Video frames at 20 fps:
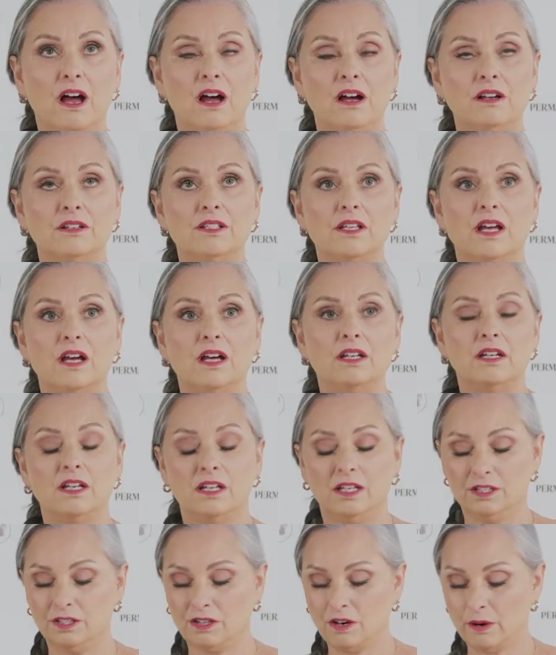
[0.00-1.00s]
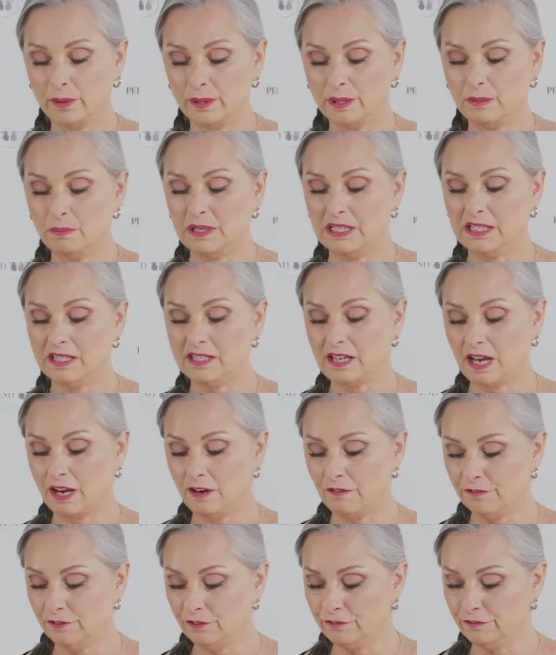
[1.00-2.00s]
oxide is going to be
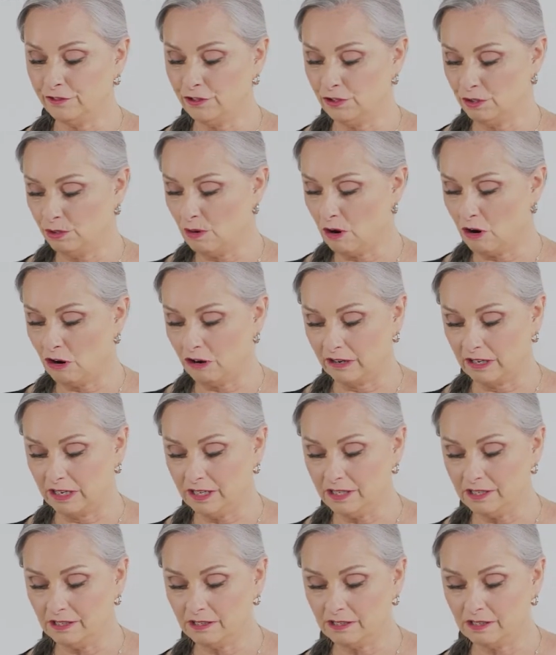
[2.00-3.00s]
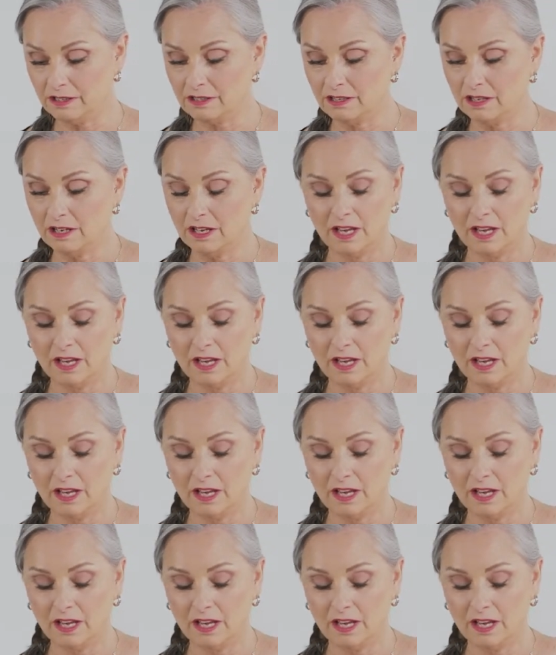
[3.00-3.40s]
safer for newer artists.